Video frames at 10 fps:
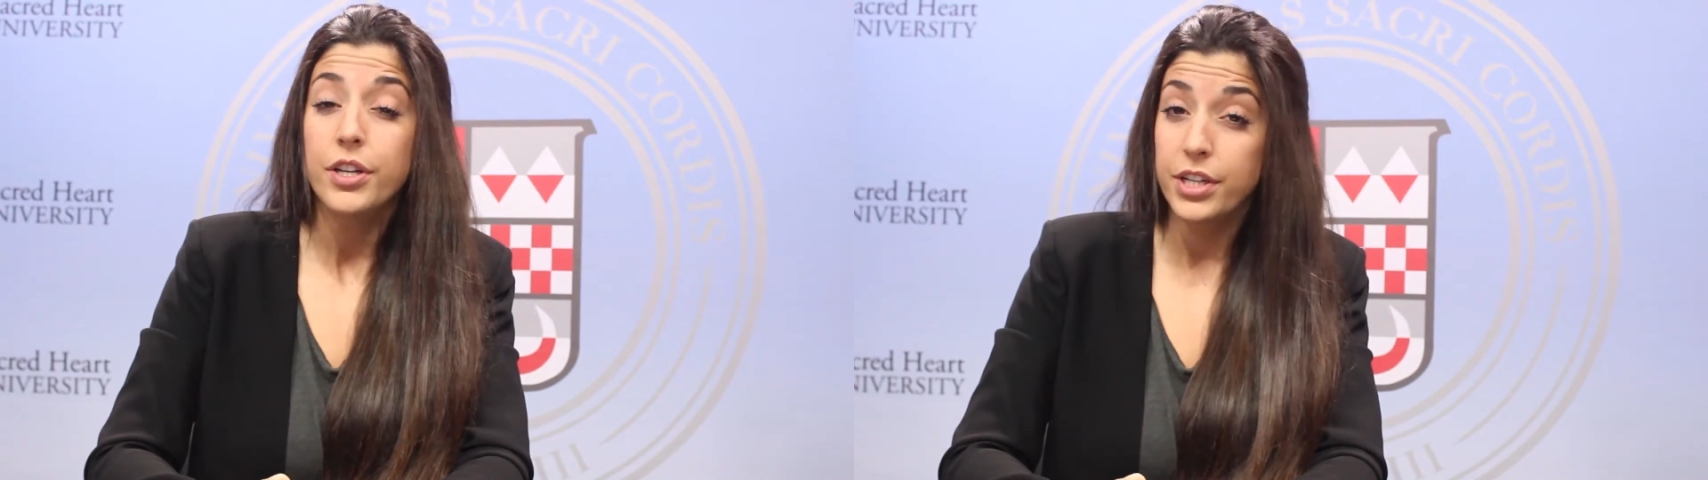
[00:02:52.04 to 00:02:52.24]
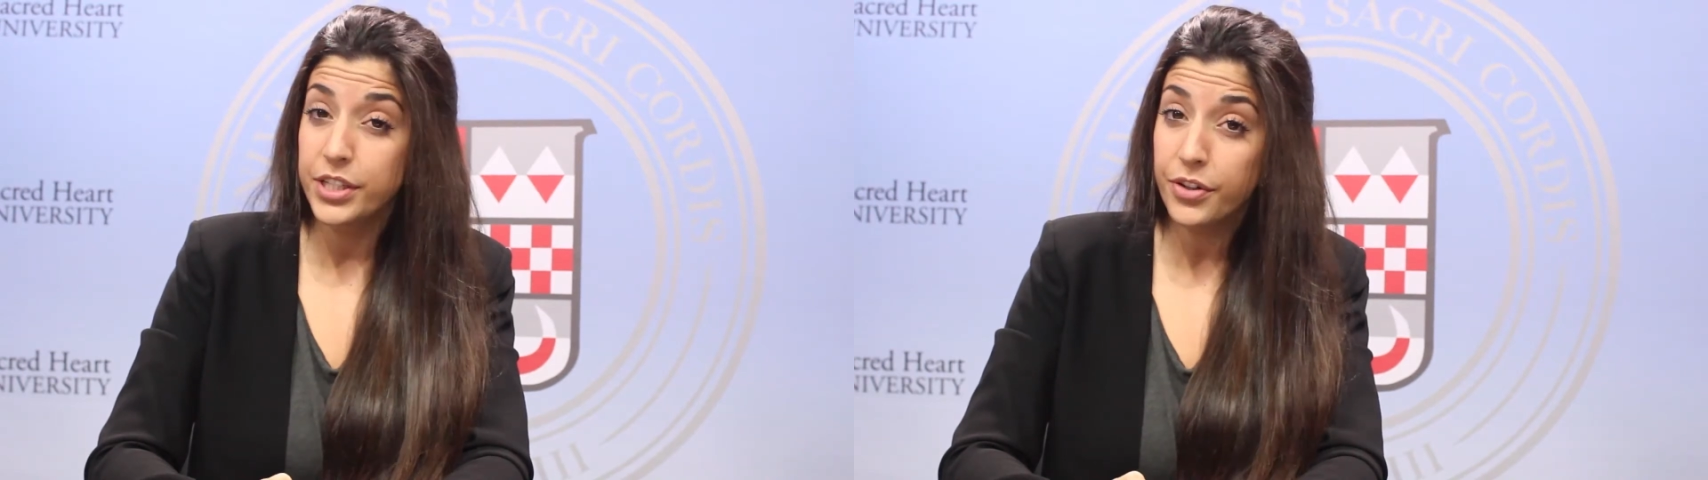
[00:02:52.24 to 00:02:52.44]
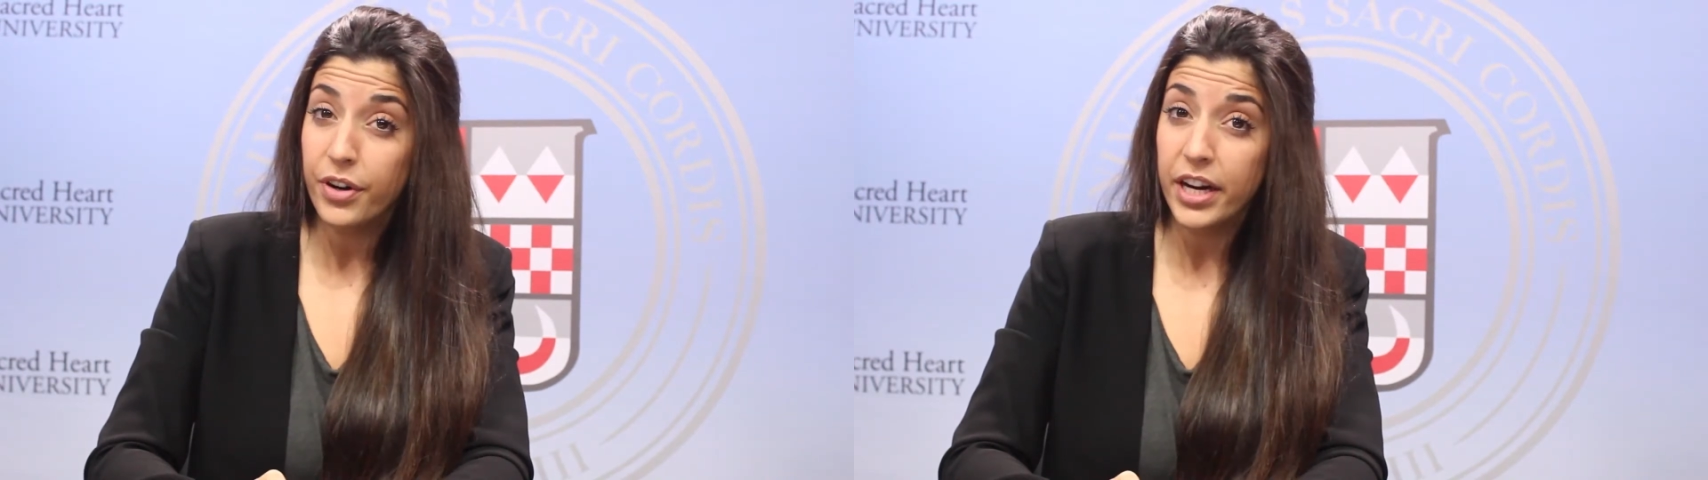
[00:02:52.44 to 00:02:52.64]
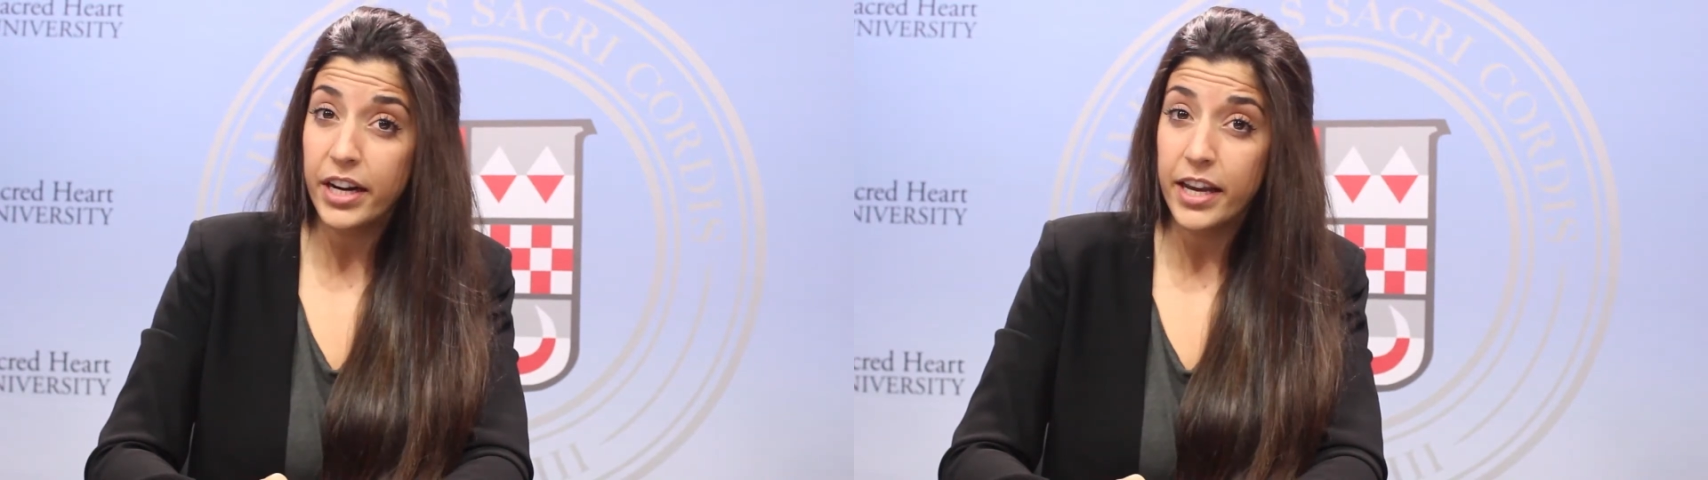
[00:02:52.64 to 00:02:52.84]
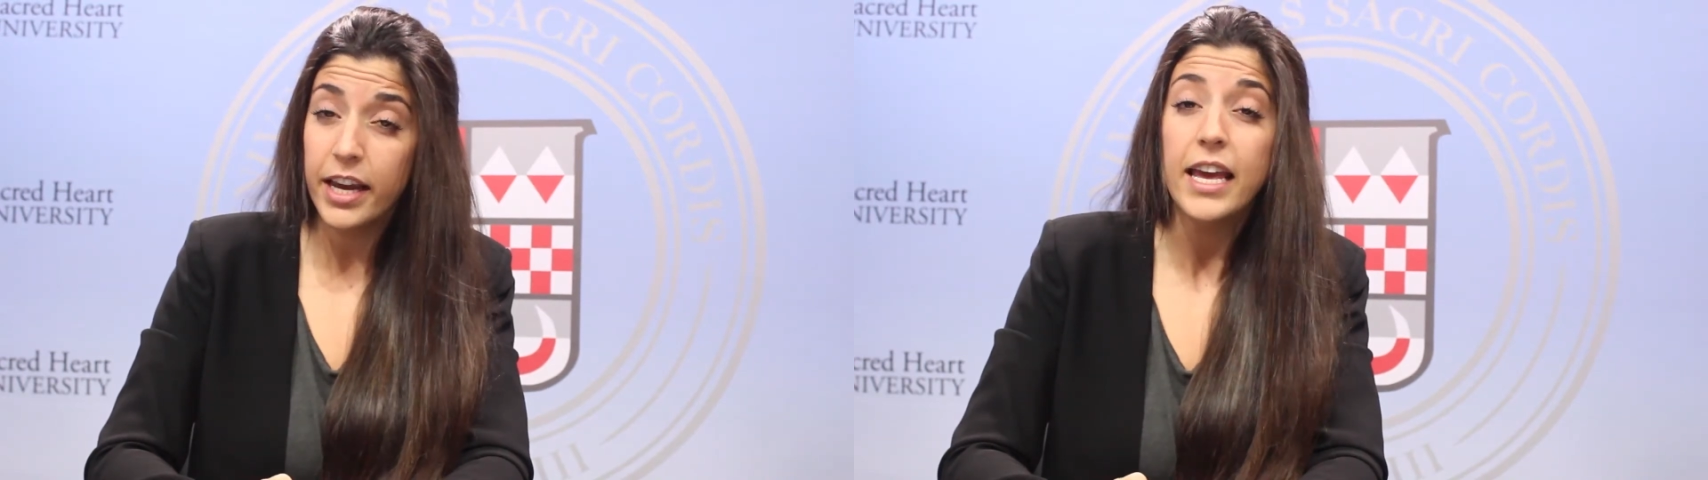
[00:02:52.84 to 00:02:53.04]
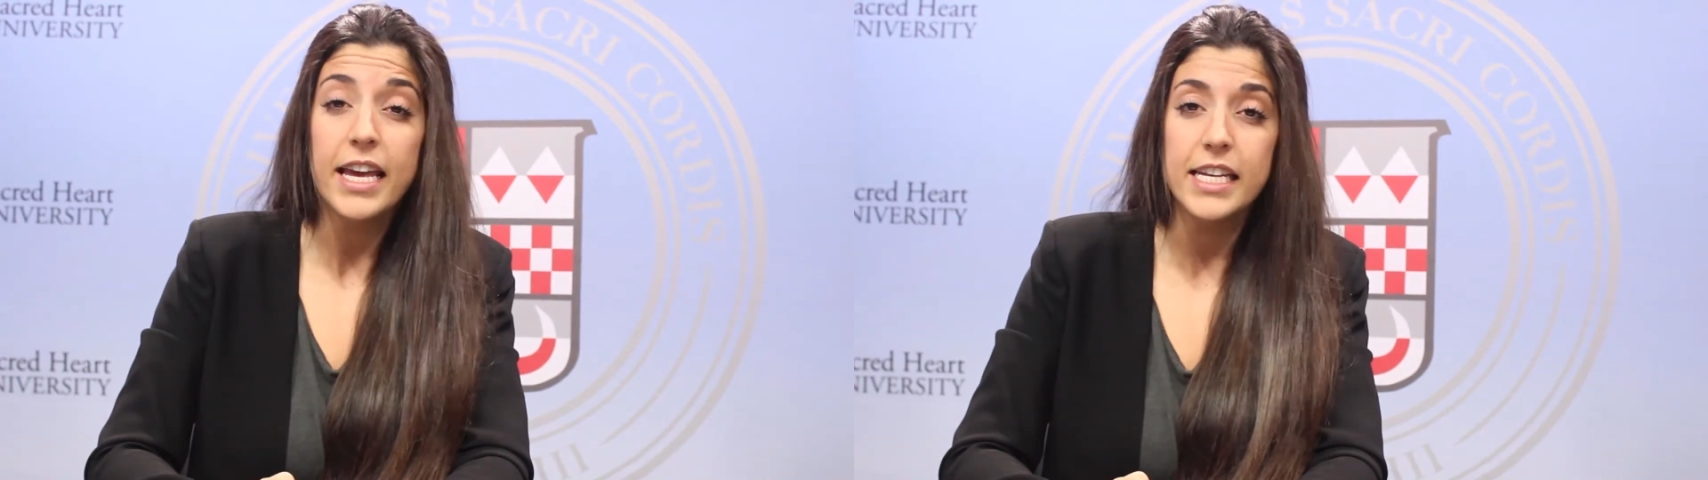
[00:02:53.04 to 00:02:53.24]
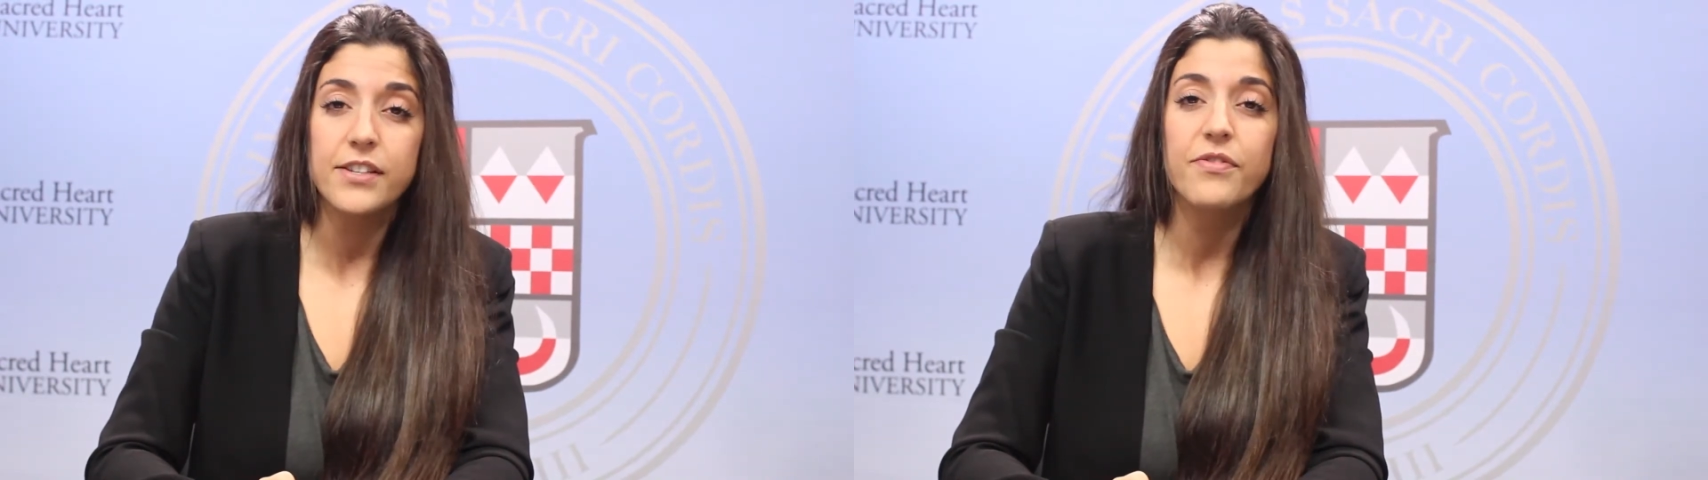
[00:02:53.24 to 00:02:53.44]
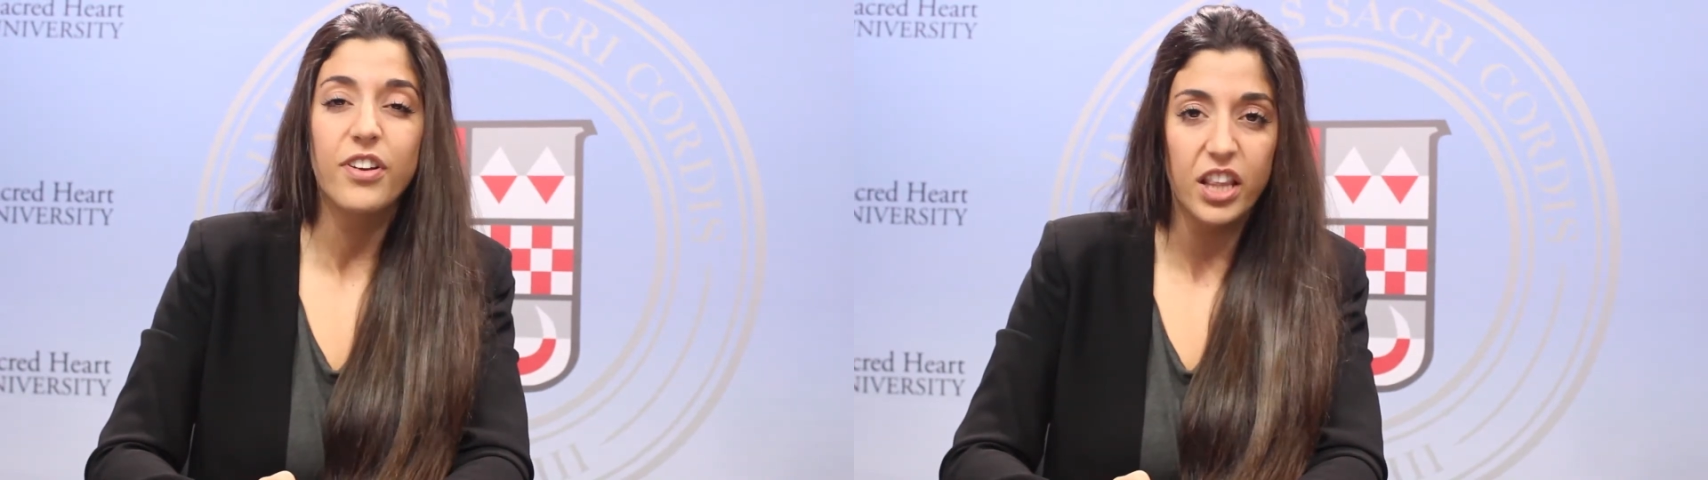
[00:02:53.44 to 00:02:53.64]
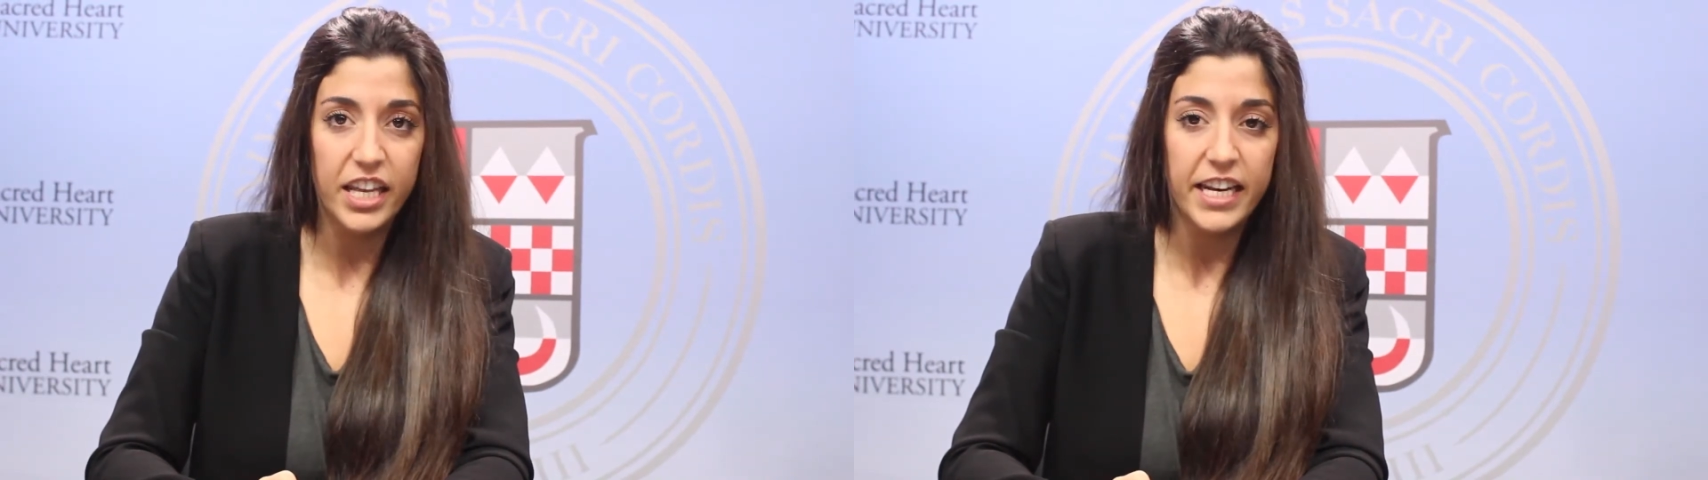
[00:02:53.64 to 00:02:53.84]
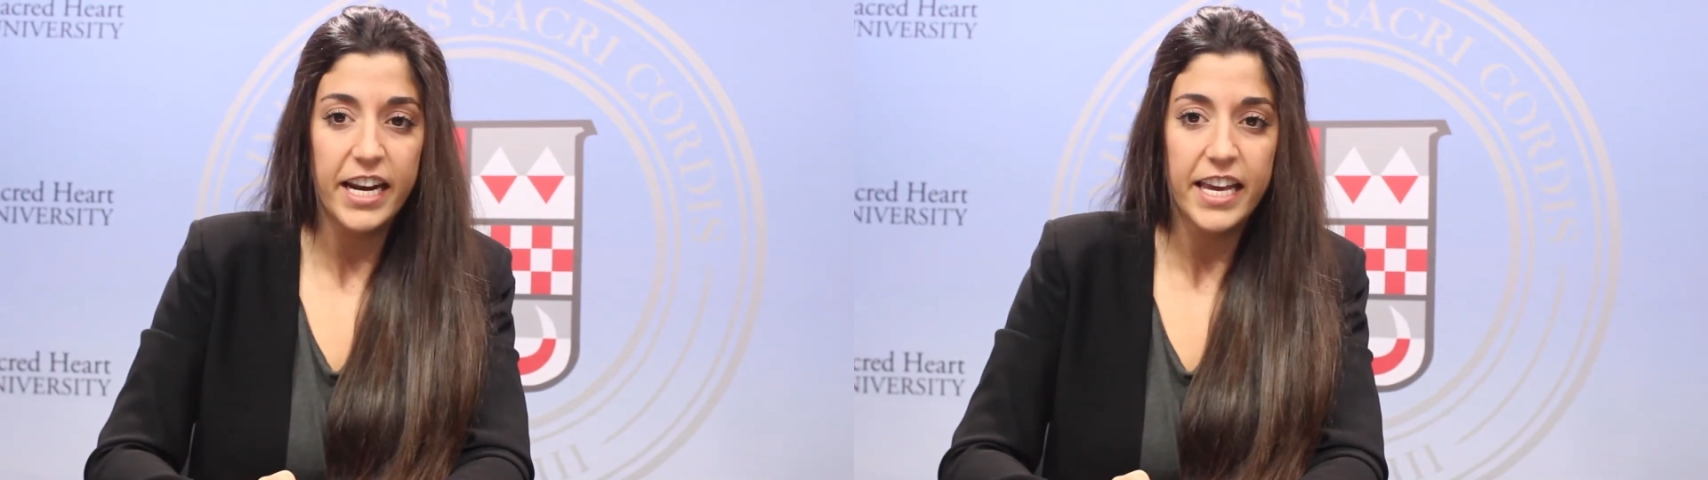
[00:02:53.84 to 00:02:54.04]
discrediting its
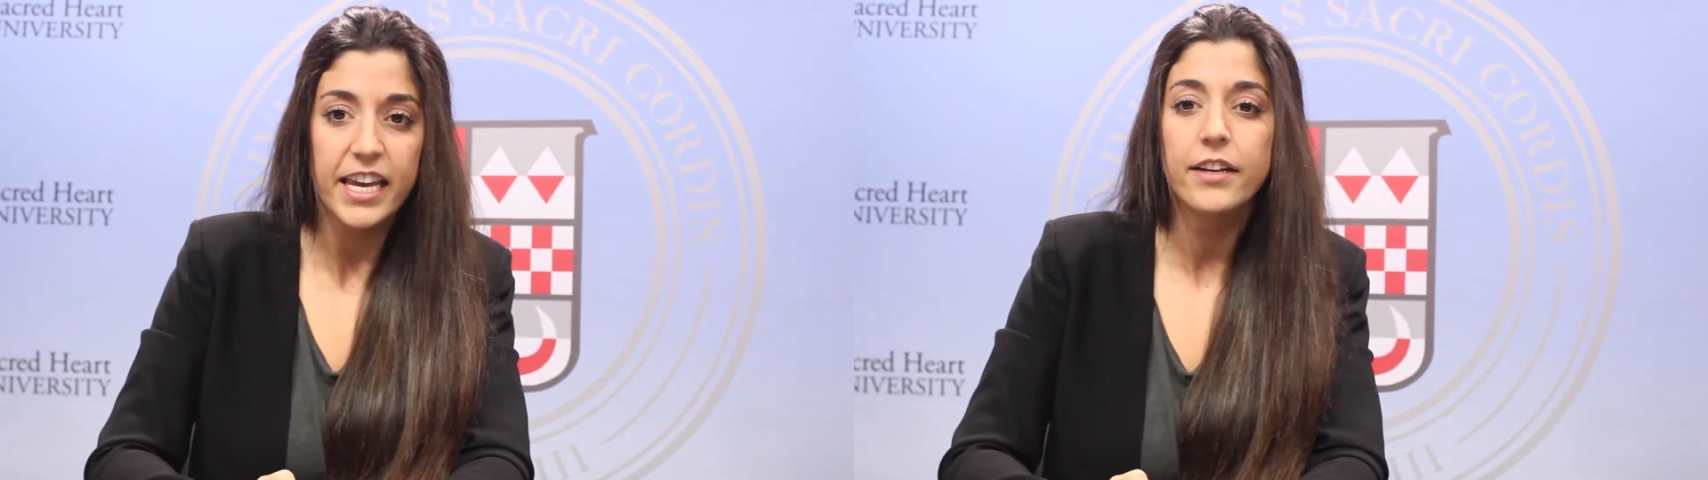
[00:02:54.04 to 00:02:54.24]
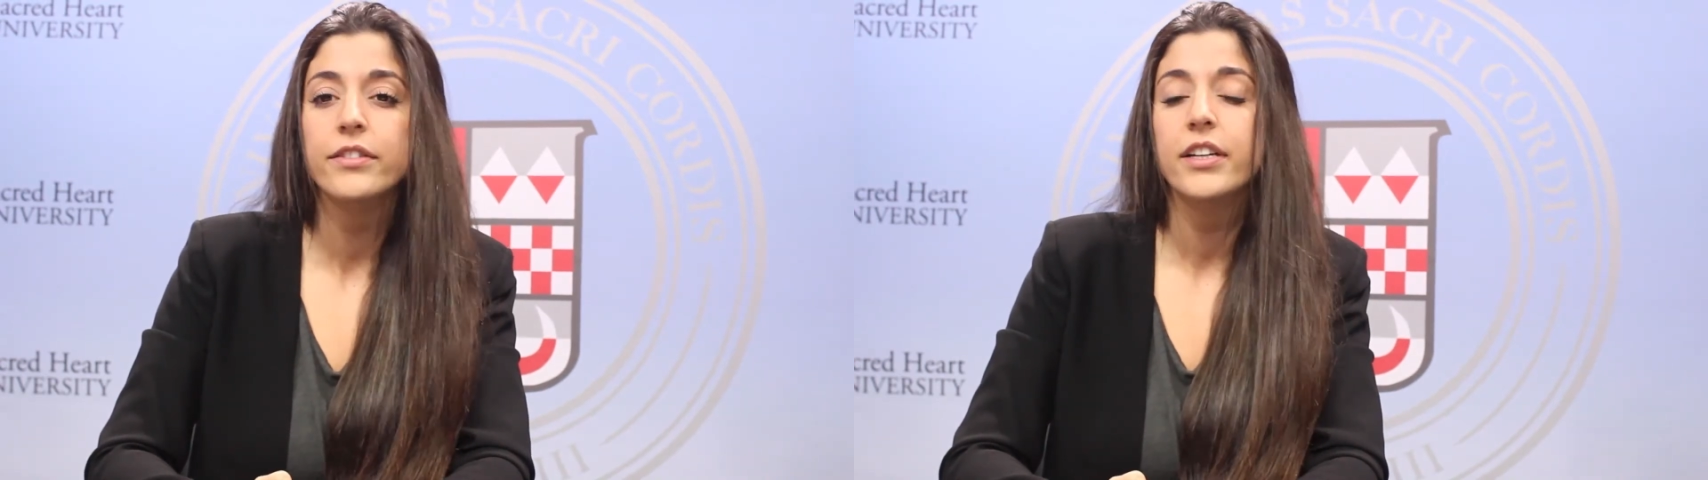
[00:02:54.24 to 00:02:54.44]
validity.